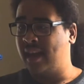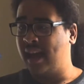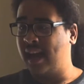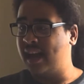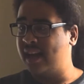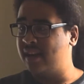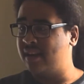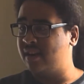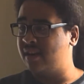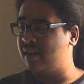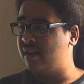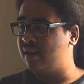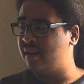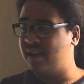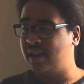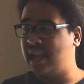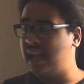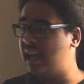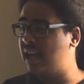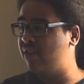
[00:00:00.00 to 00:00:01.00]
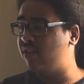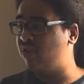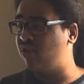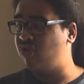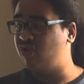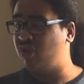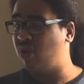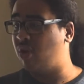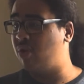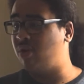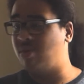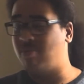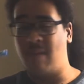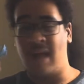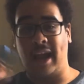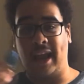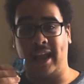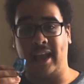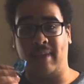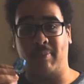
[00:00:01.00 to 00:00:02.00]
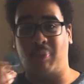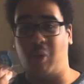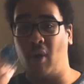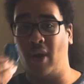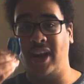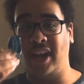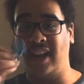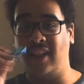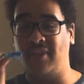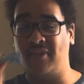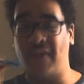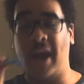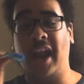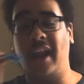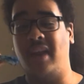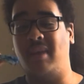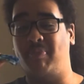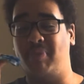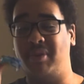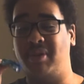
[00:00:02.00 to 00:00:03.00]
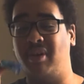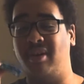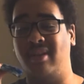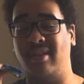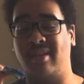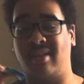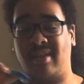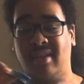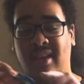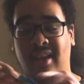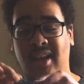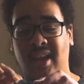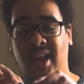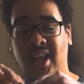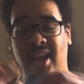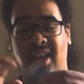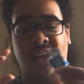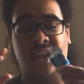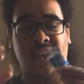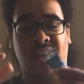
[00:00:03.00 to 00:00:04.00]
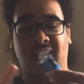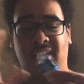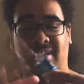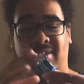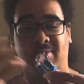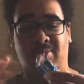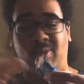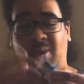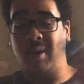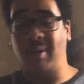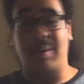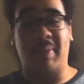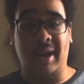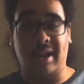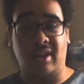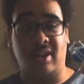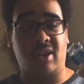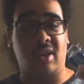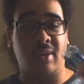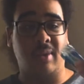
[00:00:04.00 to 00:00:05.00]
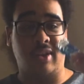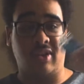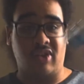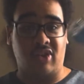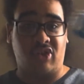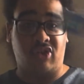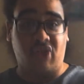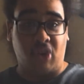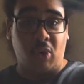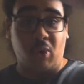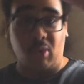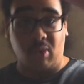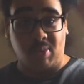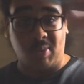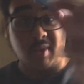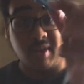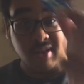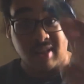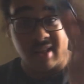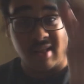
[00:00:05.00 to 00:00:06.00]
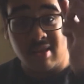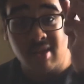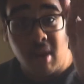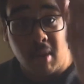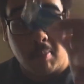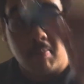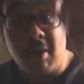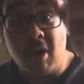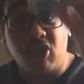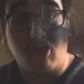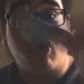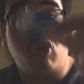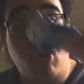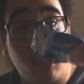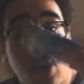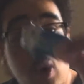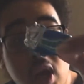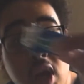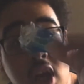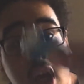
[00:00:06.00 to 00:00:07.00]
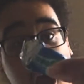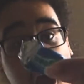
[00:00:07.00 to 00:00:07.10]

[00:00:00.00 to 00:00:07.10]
And it just shows my point is valid because what I'm about to do, it just shows because there's not much chewing